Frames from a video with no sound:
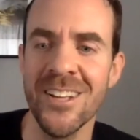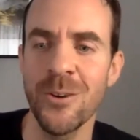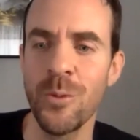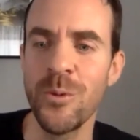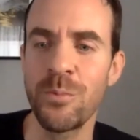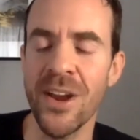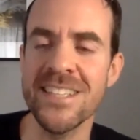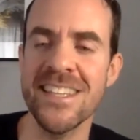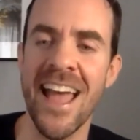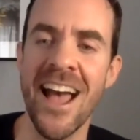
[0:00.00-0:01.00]
woman
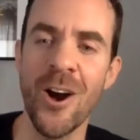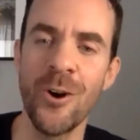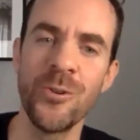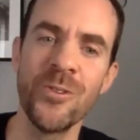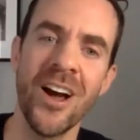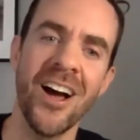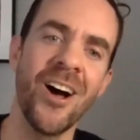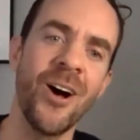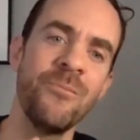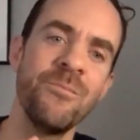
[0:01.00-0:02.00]
breaks down
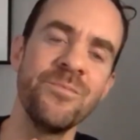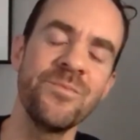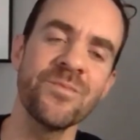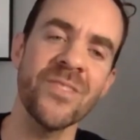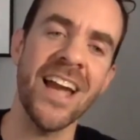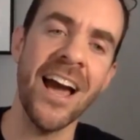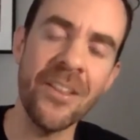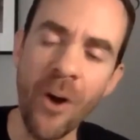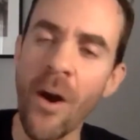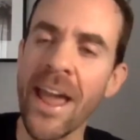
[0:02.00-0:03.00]
kind of
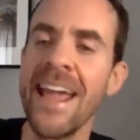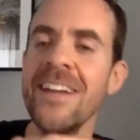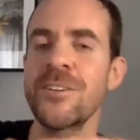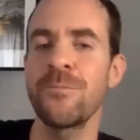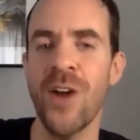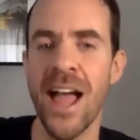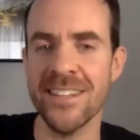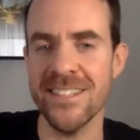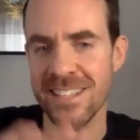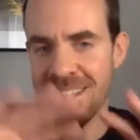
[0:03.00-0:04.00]
the ancient
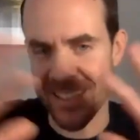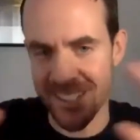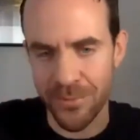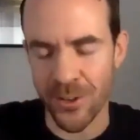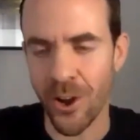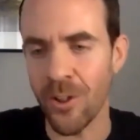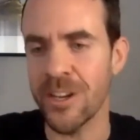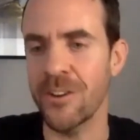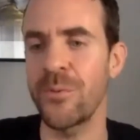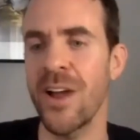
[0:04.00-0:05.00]
practices and different
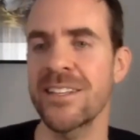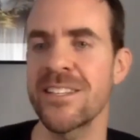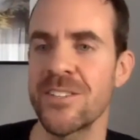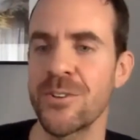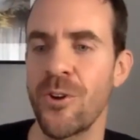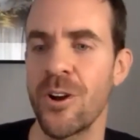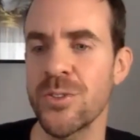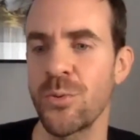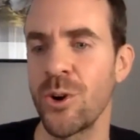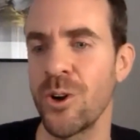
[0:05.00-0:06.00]
culinary practices across
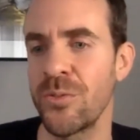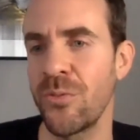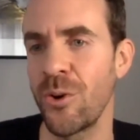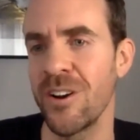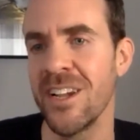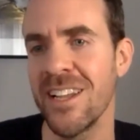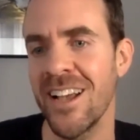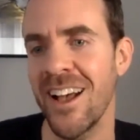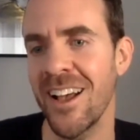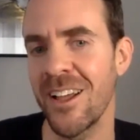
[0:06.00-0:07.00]
the world for
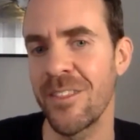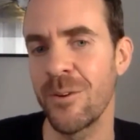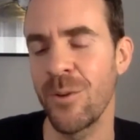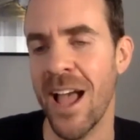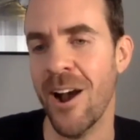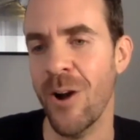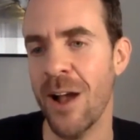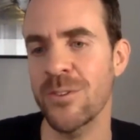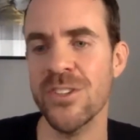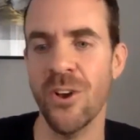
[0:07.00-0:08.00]

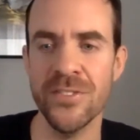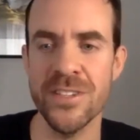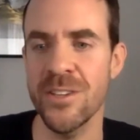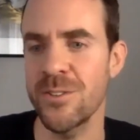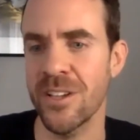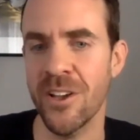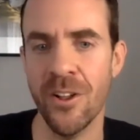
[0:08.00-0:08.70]
how salt is used in